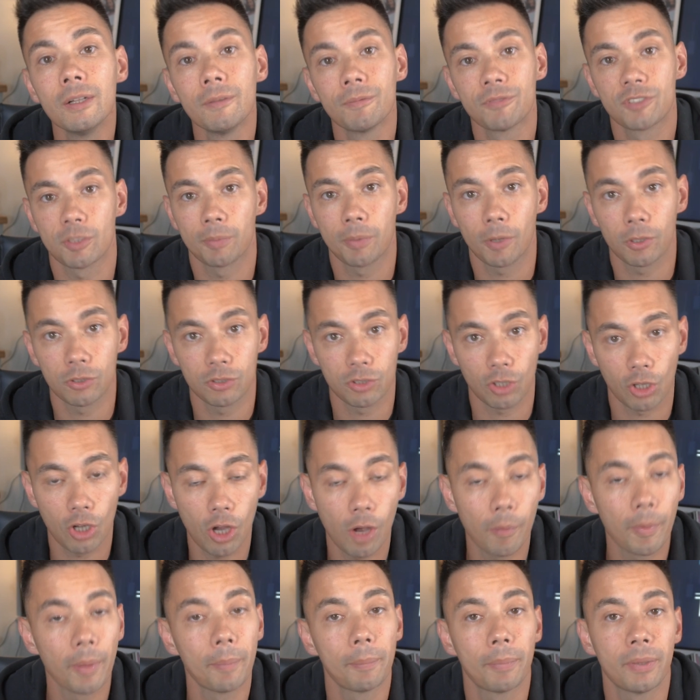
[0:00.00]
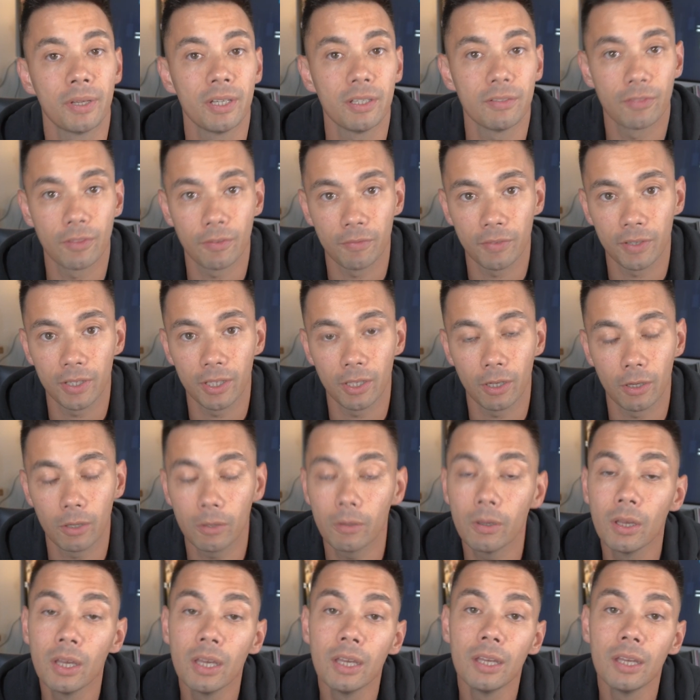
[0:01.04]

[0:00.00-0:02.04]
to post a comment beneath the video.